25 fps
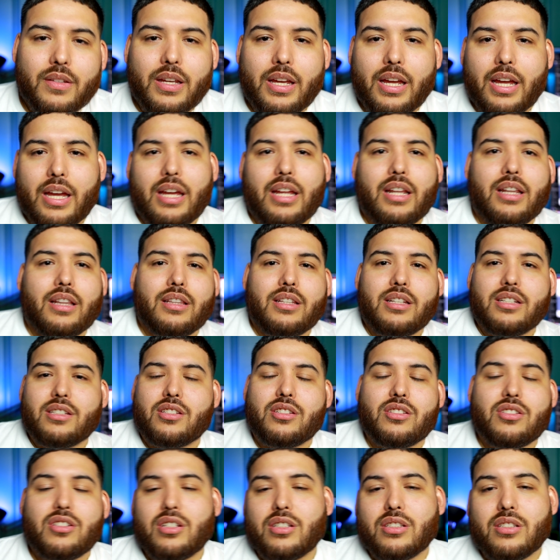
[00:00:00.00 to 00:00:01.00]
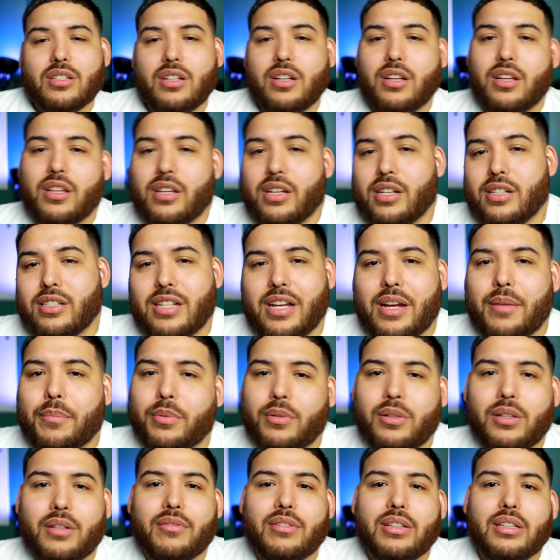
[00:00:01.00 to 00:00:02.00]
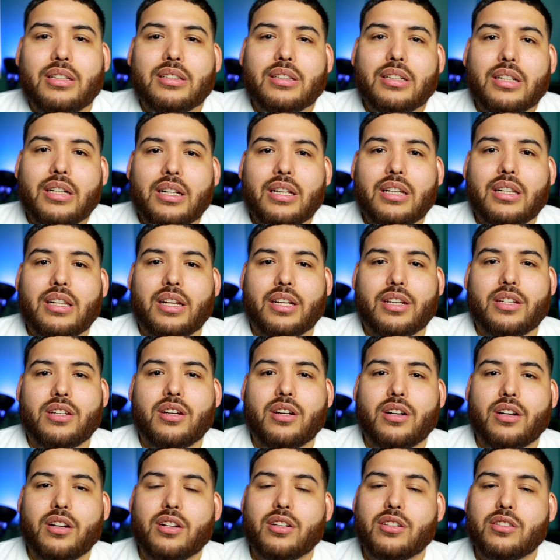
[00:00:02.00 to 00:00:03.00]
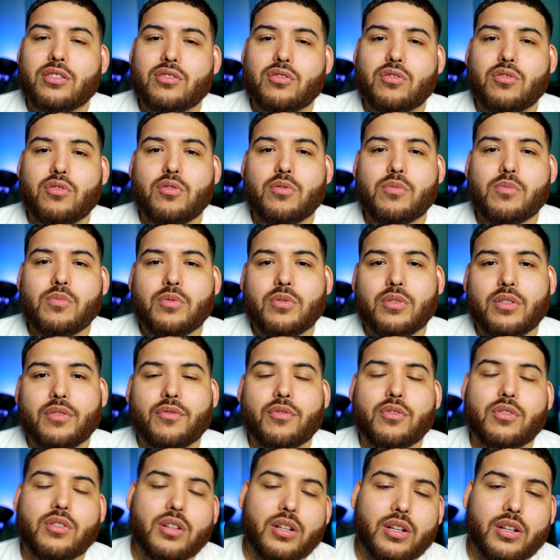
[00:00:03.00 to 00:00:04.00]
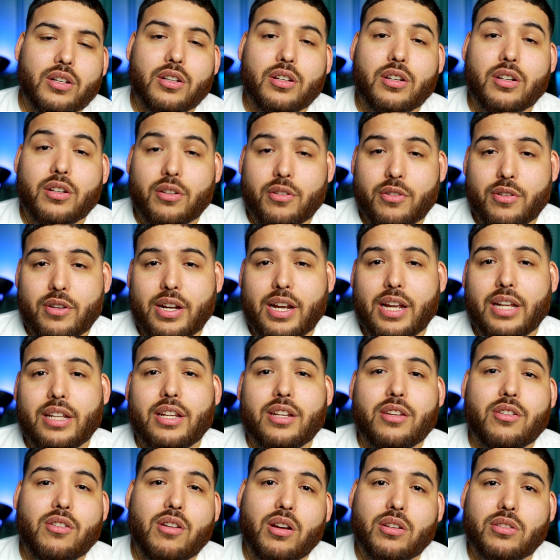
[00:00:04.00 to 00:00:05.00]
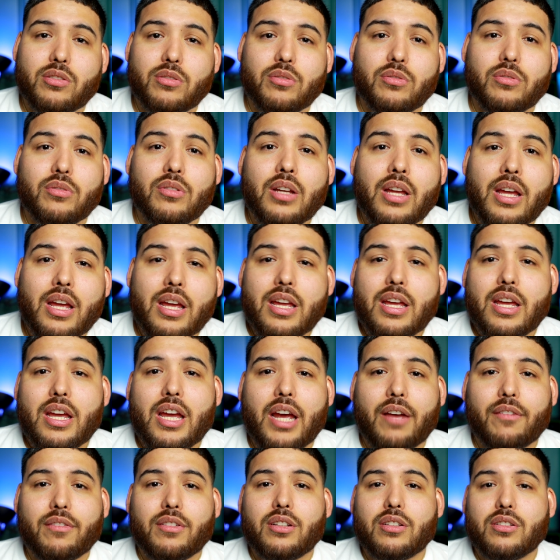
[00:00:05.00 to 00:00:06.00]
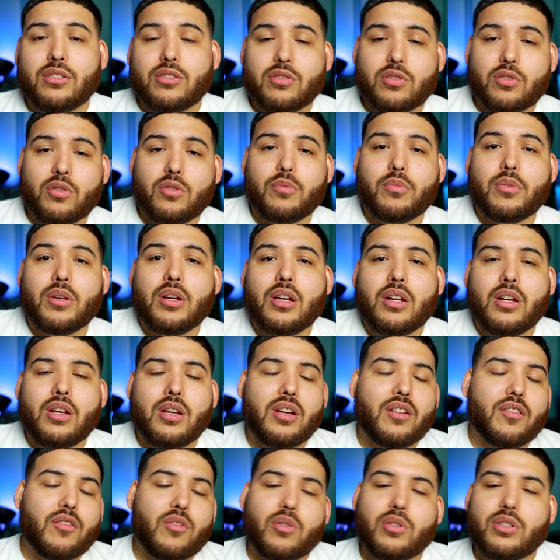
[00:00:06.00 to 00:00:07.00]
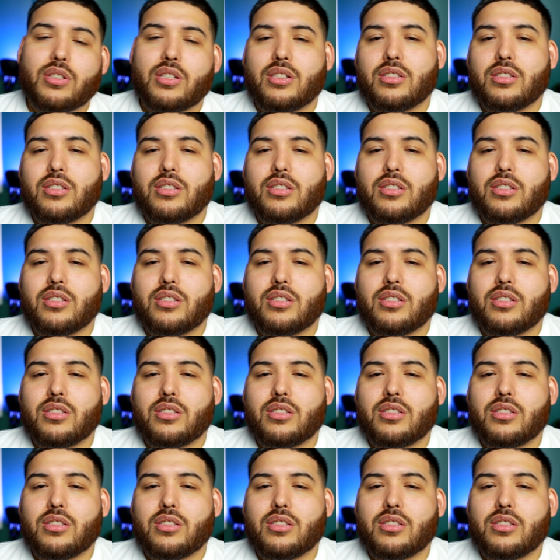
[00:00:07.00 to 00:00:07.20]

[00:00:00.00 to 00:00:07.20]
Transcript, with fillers: And this is just another example of it. Like you're gonna consume, if you're gonna, you're to create, then you also have to consume. Of course,